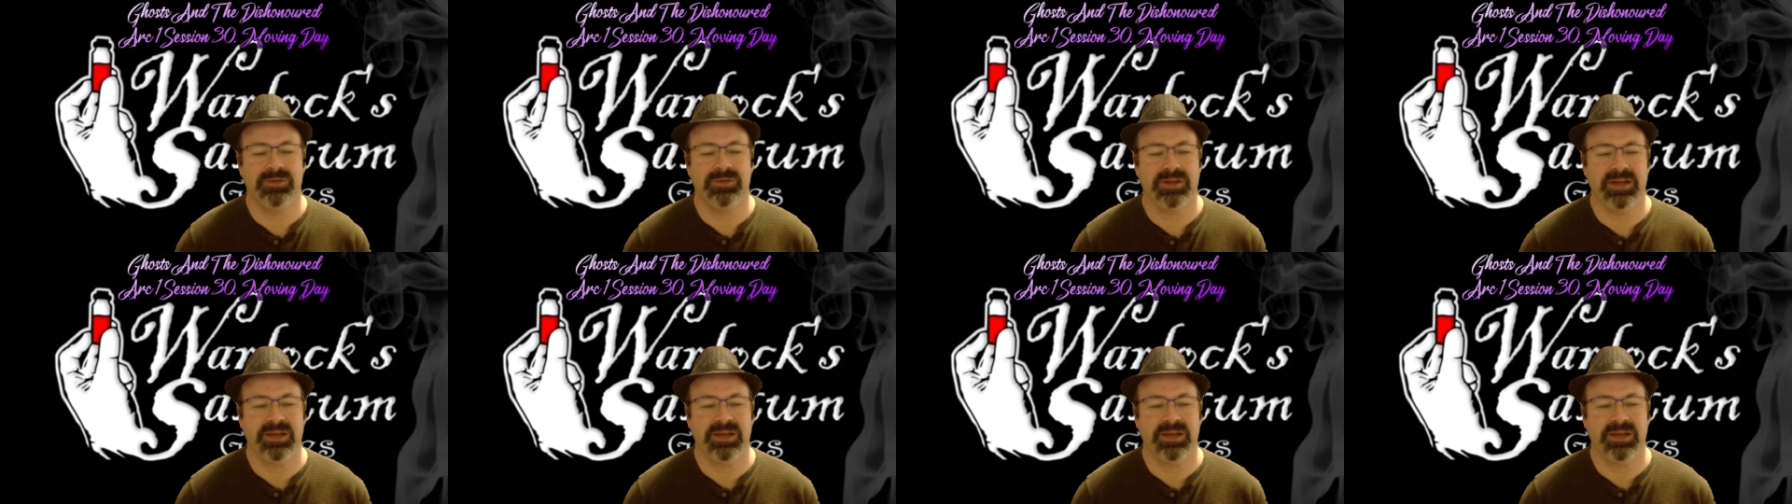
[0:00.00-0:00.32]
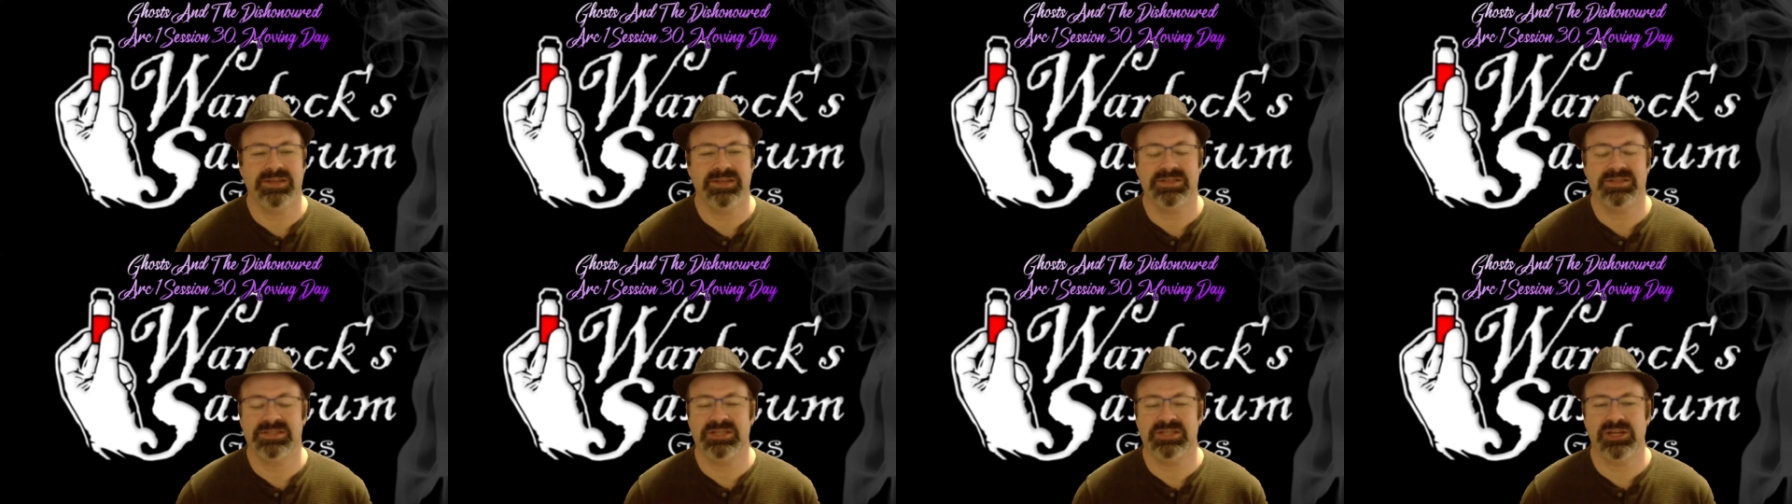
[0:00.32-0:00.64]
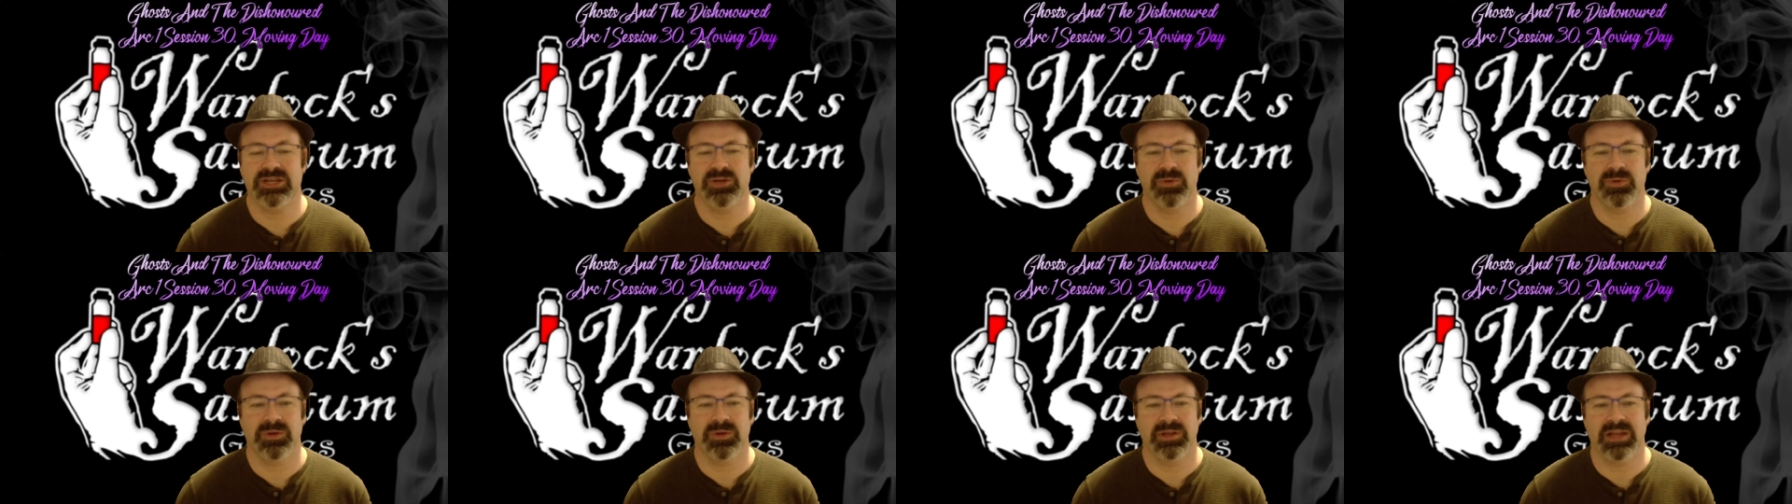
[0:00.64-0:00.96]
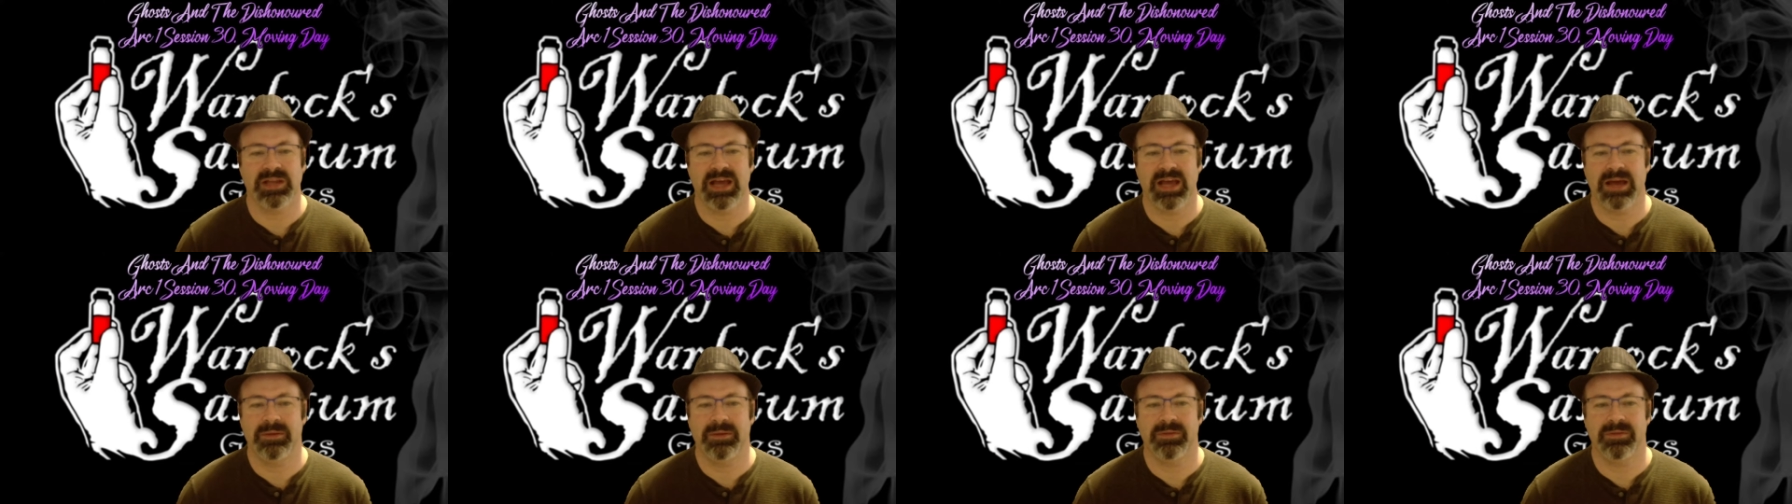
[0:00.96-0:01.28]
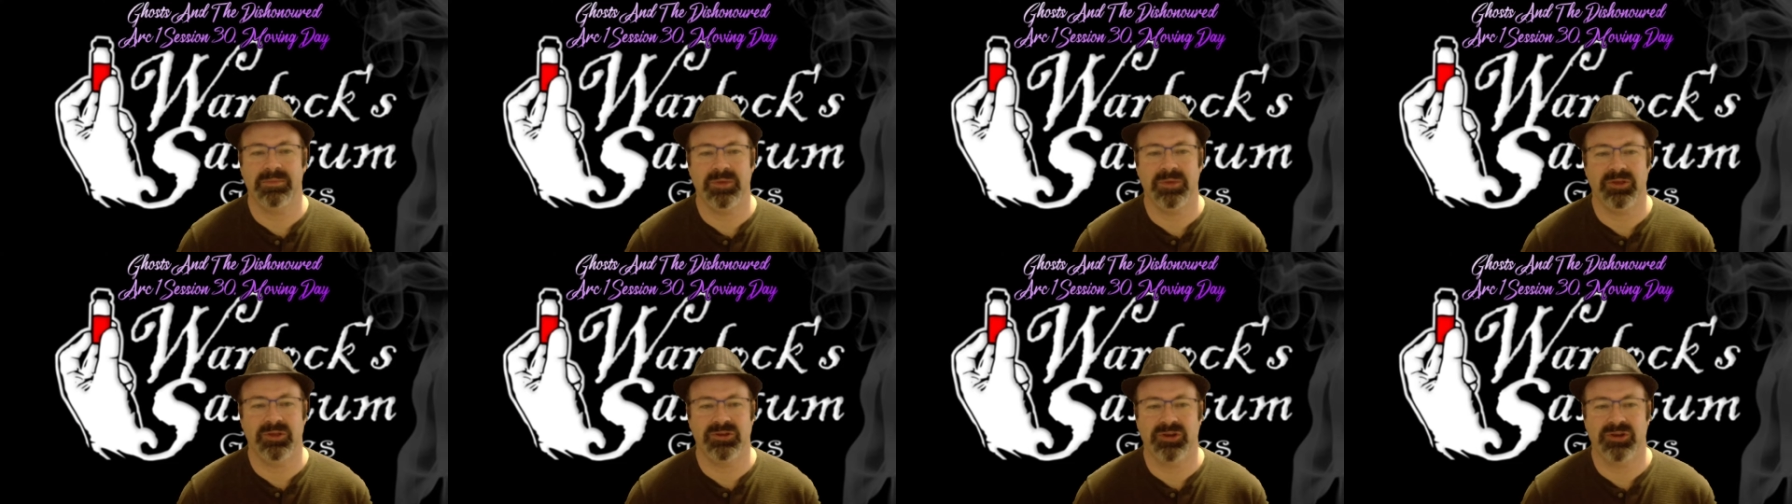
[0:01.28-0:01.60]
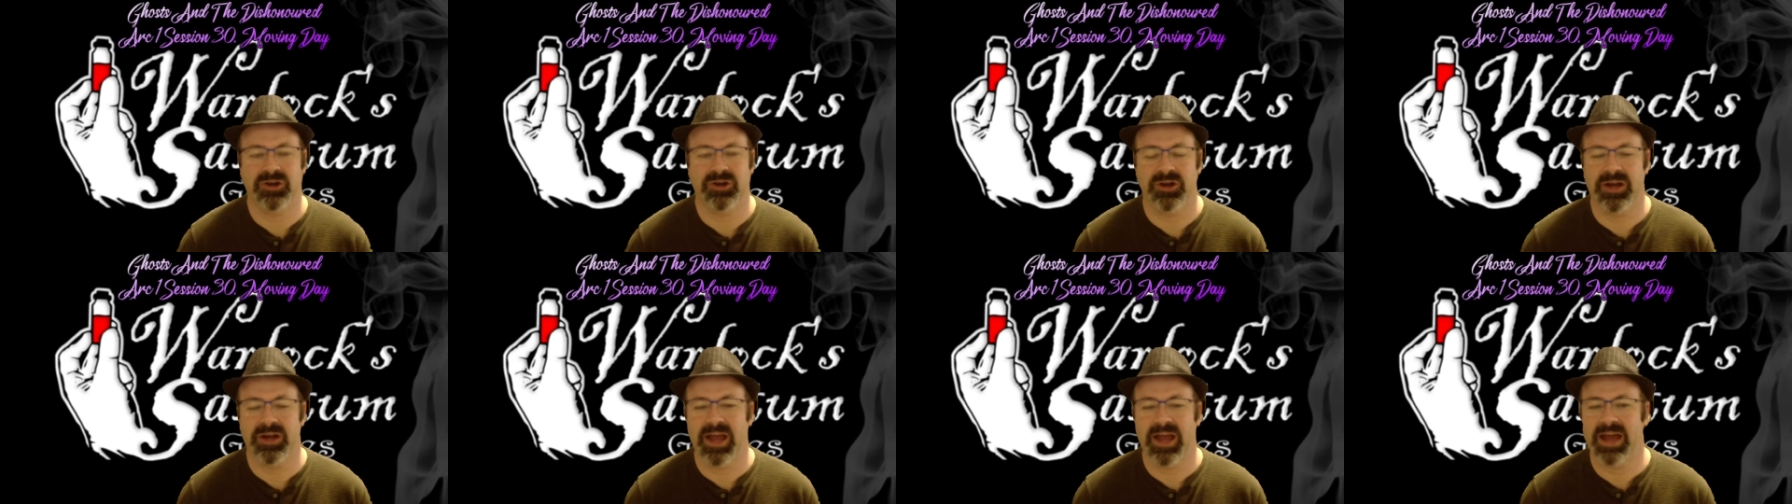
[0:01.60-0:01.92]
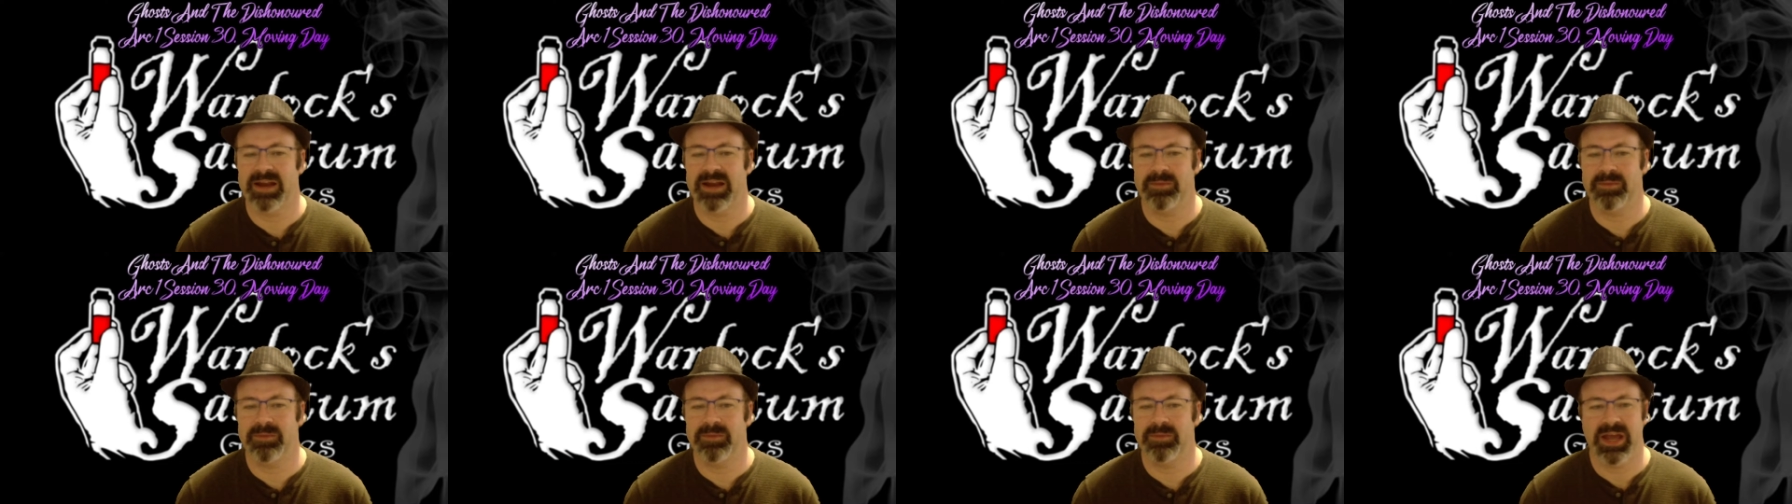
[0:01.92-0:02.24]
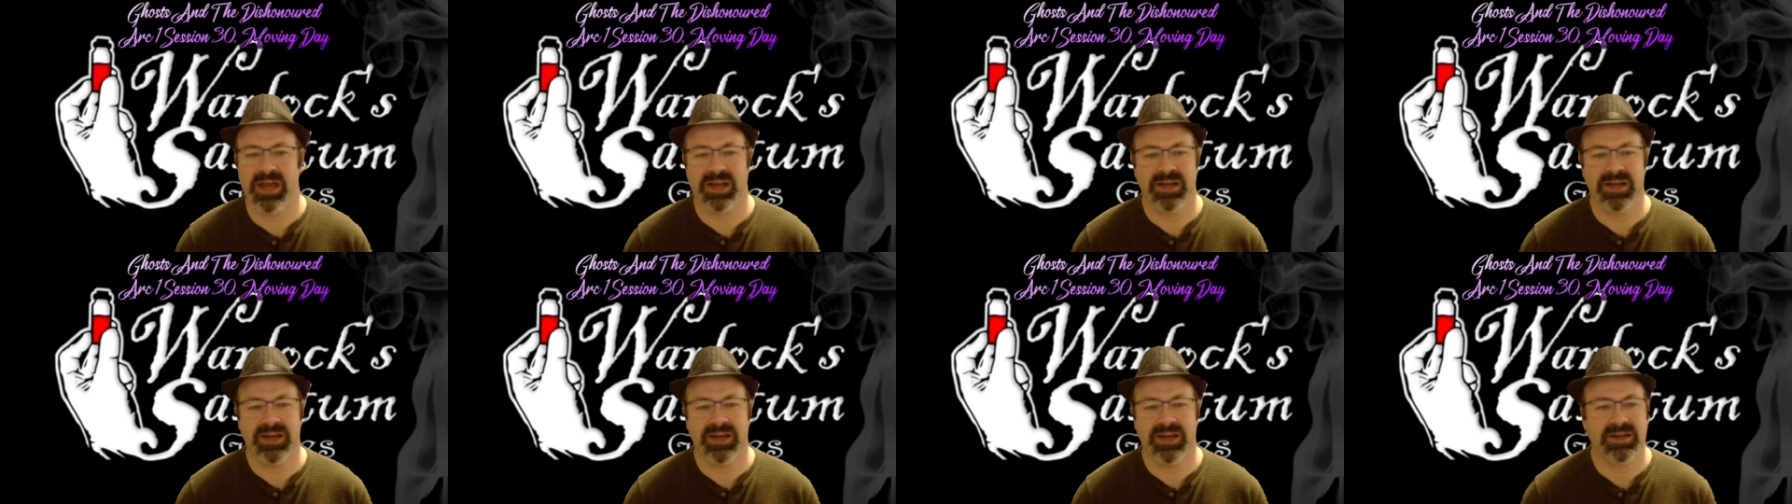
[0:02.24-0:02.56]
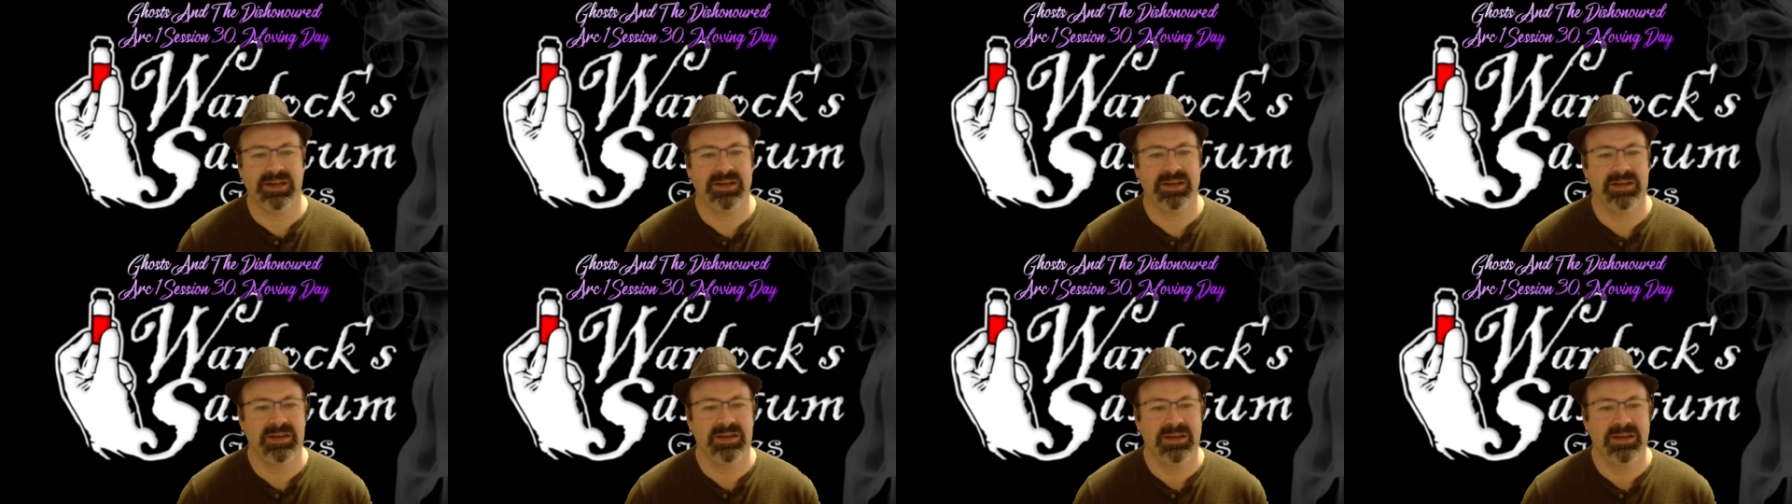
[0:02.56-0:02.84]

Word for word: the secret lab the military had abandoned.